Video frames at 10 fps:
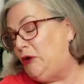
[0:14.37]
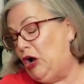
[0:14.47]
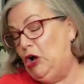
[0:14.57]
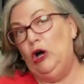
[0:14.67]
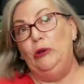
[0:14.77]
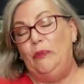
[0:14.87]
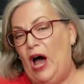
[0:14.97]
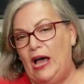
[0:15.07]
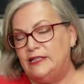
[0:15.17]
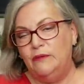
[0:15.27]
could
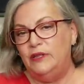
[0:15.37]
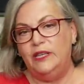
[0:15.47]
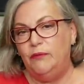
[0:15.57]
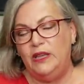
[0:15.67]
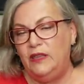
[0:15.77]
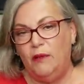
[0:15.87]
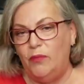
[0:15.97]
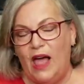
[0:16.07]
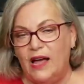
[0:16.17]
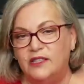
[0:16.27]
possibly be the
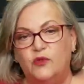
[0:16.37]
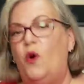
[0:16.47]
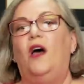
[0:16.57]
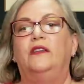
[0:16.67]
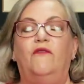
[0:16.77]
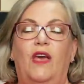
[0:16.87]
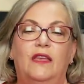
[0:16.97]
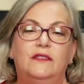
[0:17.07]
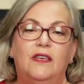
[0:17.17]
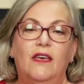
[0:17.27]
Black Swan
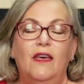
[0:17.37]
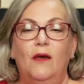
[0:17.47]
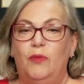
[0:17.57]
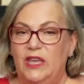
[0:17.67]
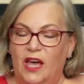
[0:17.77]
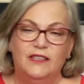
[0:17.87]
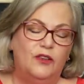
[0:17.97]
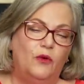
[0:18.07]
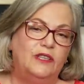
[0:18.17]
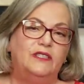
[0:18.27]
event because it
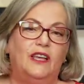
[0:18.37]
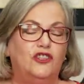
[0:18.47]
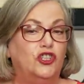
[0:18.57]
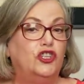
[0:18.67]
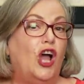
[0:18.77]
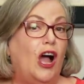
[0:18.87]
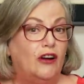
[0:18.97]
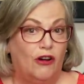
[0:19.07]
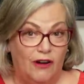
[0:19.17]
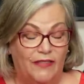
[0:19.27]
was such a
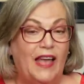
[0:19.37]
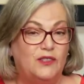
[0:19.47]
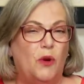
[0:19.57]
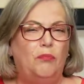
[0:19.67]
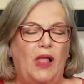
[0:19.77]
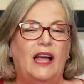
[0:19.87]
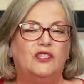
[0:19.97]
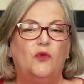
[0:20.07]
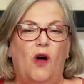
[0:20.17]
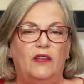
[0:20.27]
shocker, and that's what Black
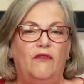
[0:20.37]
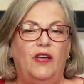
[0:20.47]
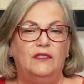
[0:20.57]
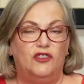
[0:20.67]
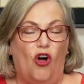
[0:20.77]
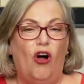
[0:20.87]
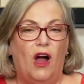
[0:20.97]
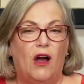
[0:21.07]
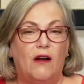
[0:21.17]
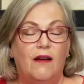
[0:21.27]
Swan events
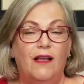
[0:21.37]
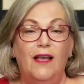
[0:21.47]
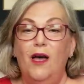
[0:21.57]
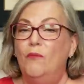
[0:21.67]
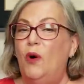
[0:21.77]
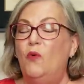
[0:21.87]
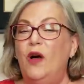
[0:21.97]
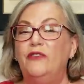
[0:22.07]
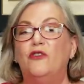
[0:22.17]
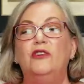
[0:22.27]
are. But
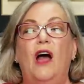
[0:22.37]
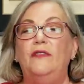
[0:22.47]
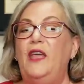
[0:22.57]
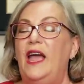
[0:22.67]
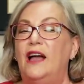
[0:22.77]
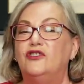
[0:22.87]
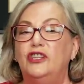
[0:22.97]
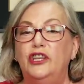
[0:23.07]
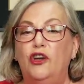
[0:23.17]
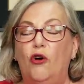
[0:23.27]
whether or not they
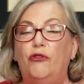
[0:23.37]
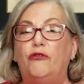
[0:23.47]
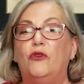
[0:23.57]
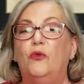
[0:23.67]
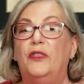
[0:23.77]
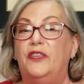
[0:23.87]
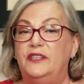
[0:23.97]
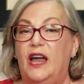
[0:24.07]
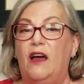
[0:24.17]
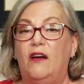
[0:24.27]
actually go through with the
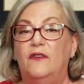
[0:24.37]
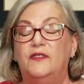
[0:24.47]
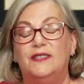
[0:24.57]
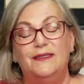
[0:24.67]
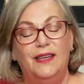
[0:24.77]
tariffs,